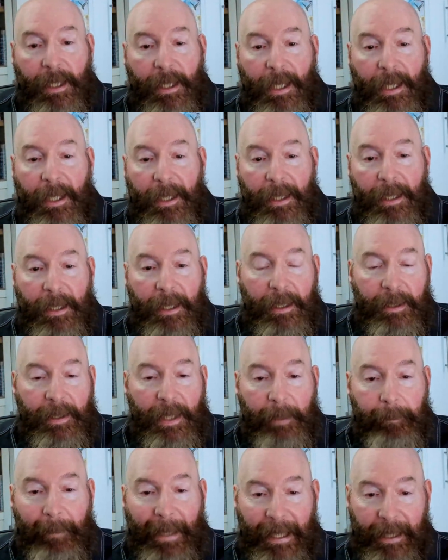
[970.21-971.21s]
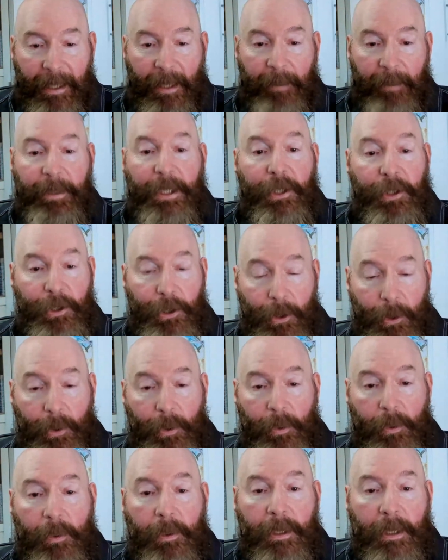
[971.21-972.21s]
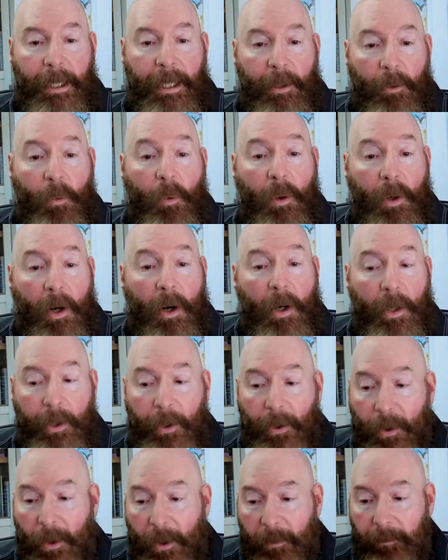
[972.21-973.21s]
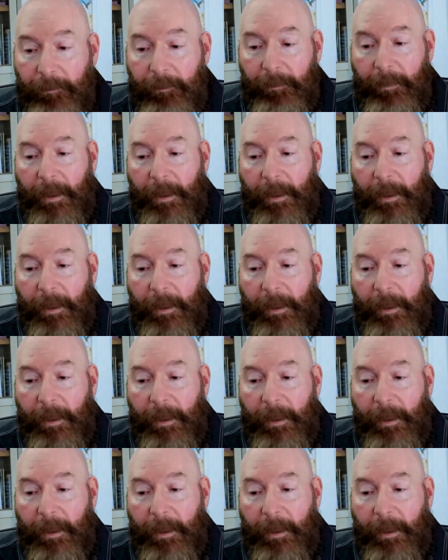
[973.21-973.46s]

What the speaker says: that make up you, or are your